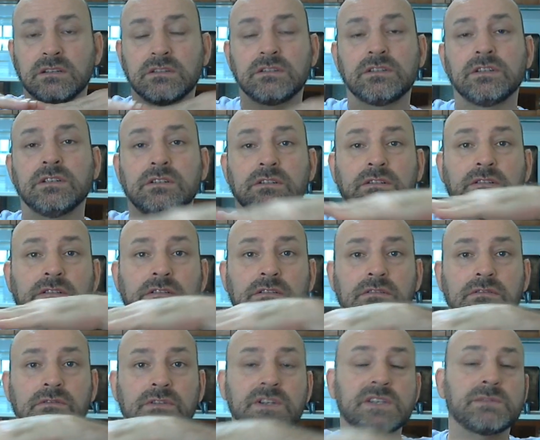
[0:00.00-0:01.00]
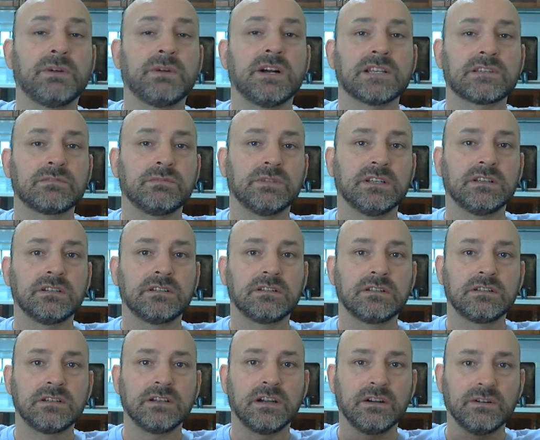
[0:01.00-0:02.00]
to responsibly
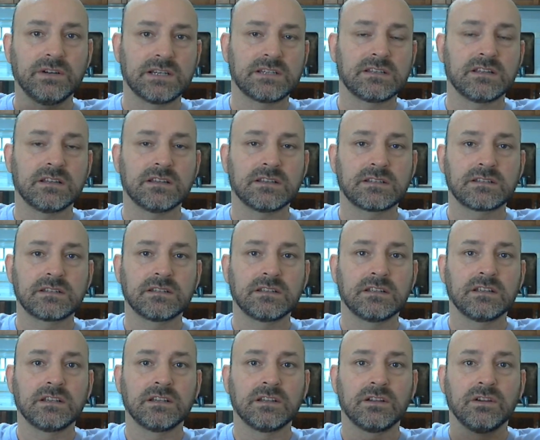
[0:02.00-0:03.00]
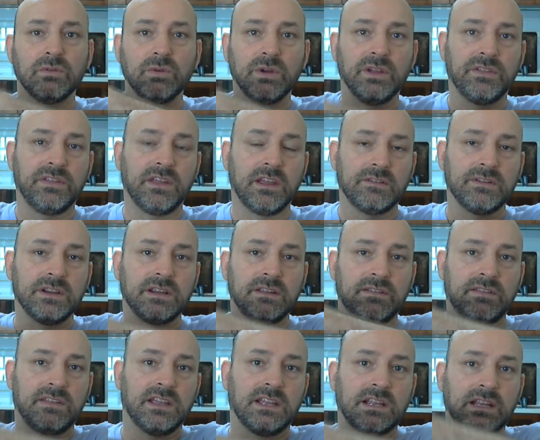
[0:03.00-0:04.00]
coexist with
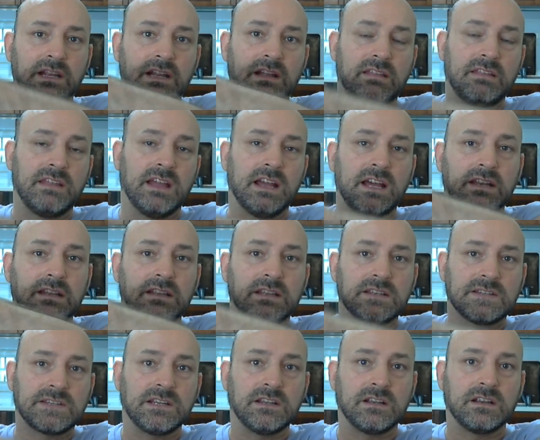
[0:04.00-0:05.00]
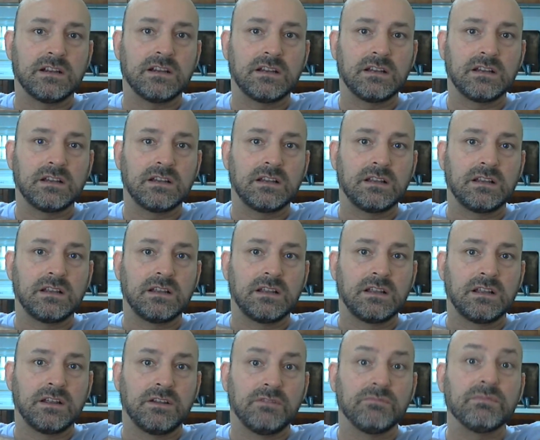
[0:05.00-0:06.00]
everything that is here,
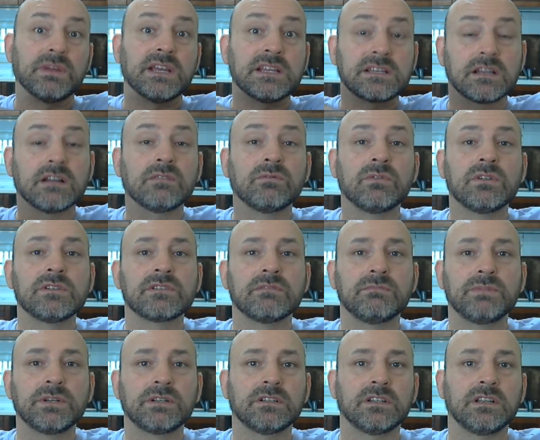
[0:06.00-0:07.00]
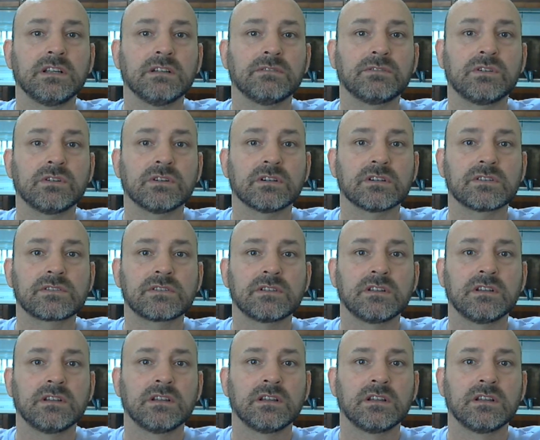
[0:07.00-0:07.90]
based on one's ability, of course.